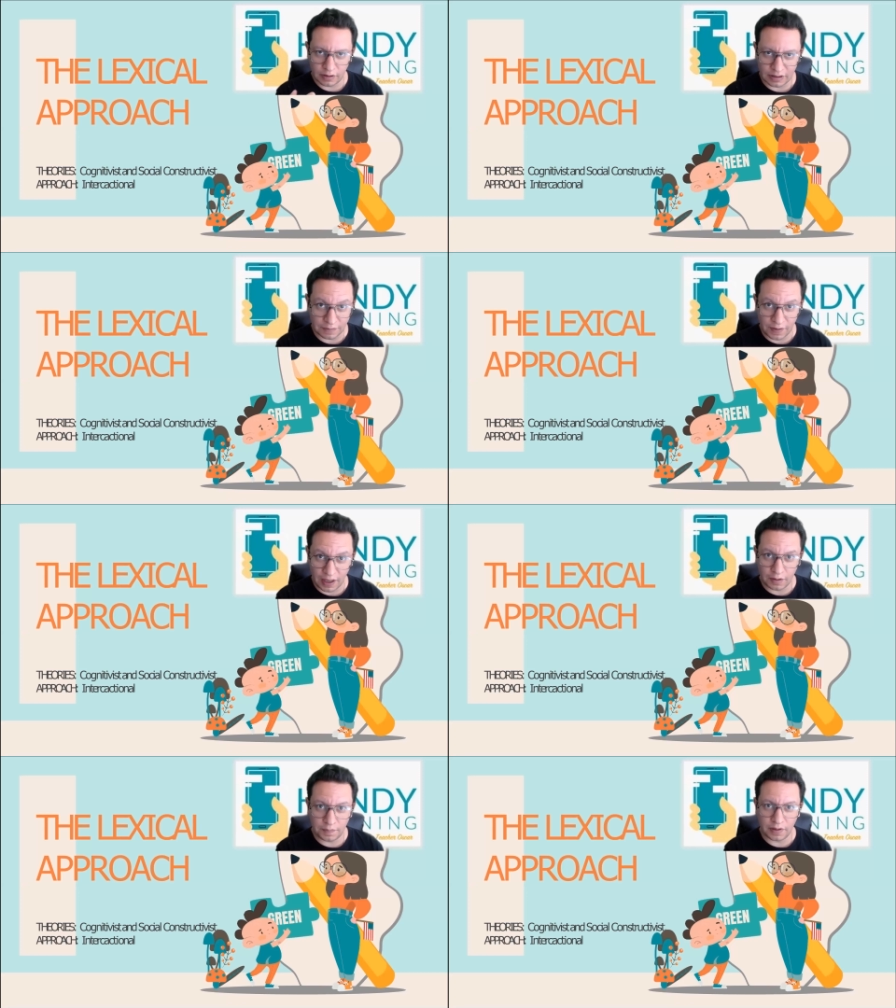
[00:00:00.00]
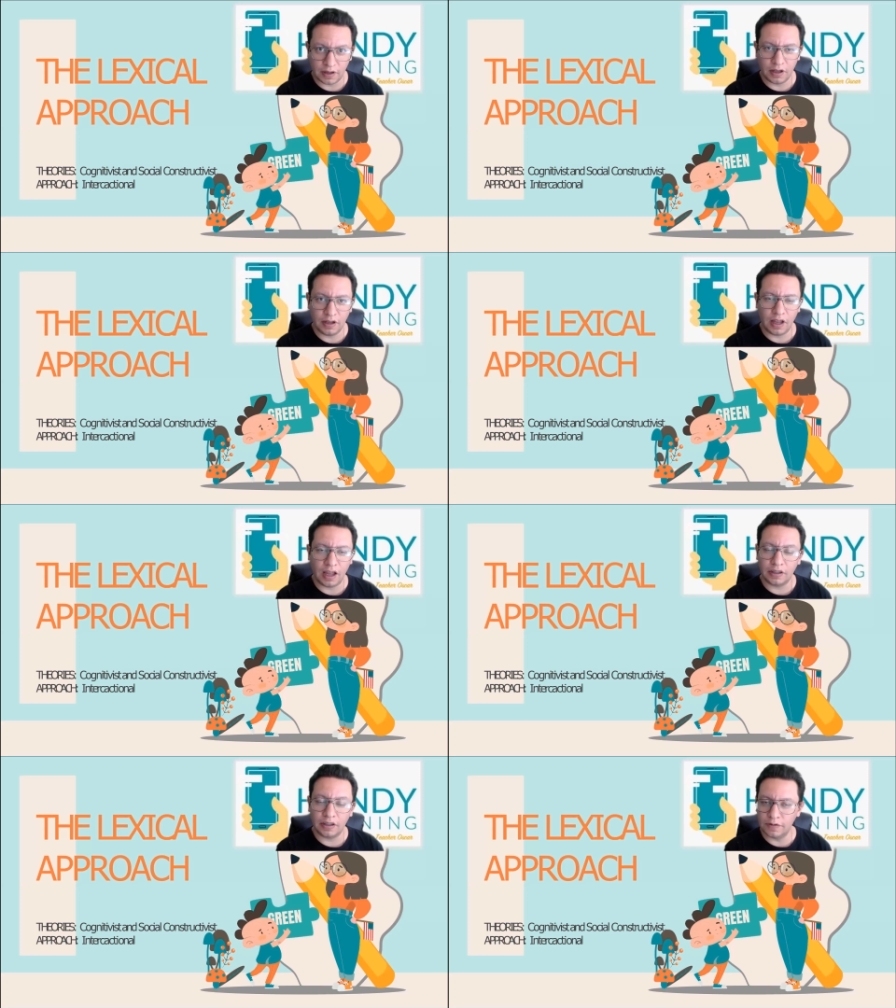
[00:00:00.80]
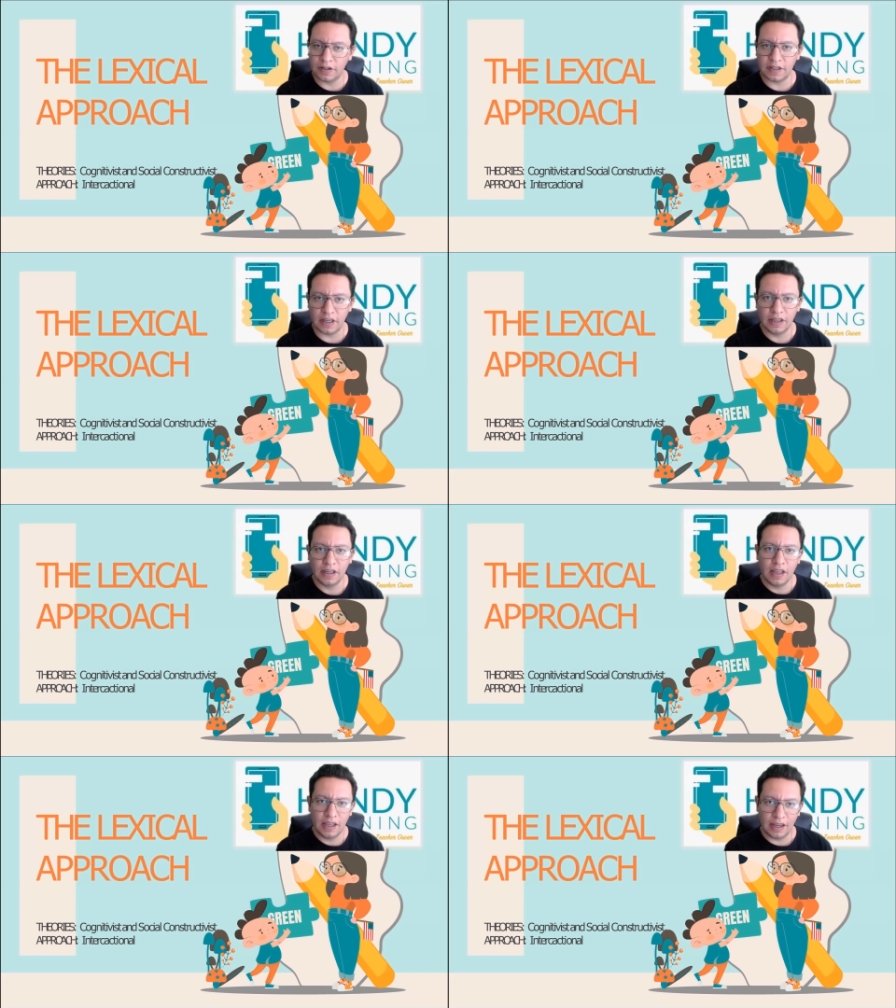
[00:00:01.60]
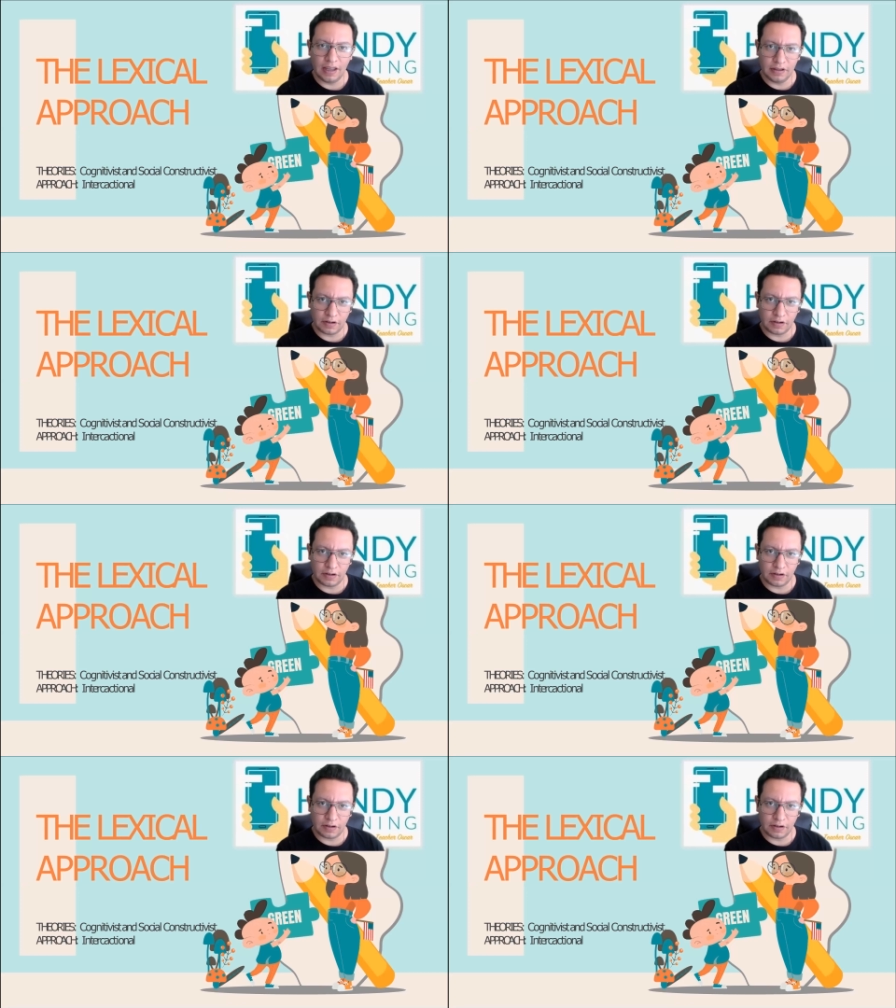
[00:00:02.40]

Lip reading: develop accuracy in the